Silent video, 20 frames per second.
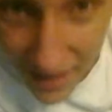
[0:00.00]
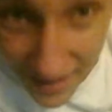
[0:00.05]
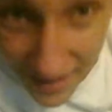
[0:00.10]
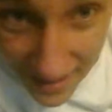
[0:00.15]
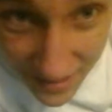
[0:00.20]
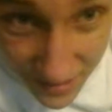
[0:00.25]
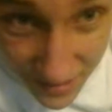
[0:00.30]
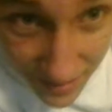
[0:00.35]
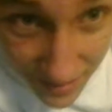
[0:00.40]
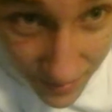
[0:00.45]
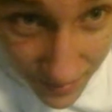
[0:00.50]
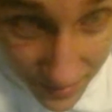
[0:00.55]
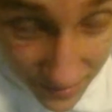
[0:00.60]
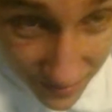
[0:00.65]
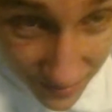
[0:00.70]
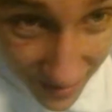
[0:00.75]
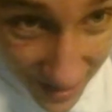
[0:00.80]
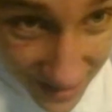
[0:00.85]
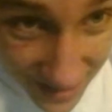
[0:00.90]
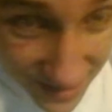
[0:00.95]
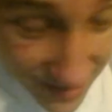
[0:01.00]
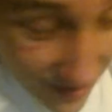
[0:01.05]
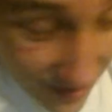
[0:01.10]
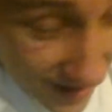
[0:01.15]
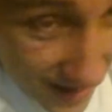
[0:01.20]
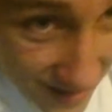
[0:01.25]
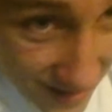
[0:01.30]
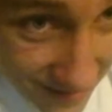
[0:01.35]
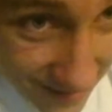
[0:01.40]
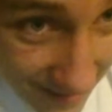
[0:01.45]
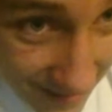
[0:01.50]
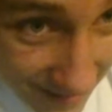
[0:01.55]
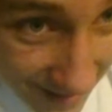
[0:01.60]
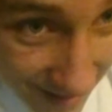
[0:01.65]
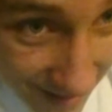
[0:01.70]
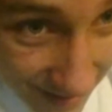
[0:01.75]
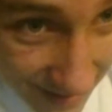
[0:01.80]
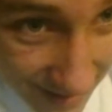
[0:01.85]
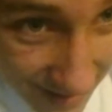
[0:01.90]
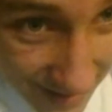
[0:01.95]
of guys are going to be scratching their heads right
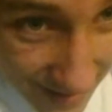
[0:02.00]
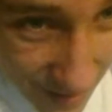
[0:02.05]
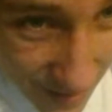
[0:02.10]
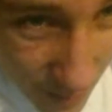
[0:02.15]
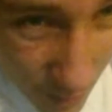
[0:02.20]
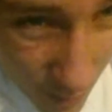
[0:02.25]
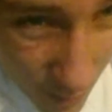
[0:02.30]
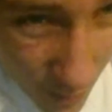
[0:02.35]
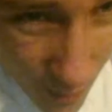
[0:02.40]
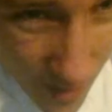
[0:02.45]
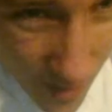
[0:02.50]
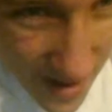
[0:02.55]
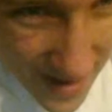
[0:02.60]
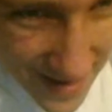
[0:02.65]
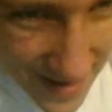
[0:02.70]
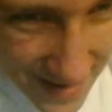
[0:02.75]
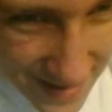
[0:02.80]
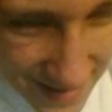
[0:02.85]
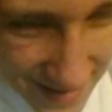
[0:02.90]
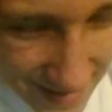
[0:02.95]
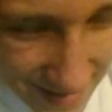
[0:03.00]
now, like, wait,